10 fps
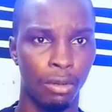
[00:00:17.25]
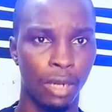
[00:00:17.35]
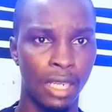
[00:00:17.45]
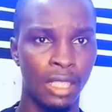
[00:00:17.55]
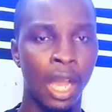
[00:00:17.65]

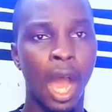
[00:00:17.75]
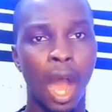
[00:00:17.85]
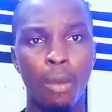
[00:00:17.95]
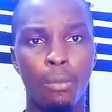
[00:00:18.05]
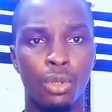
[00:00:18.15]
All right.
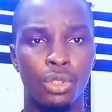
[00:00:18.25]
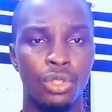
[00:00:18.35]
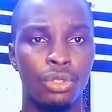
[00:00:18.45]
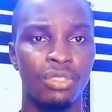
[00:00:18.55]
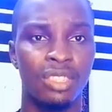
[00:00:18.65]
How
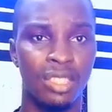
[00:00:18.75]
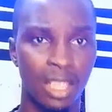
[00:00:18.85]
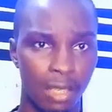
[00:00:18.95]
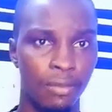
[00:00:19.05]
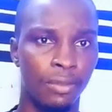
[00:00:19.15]
much you
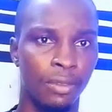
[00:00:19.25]
save.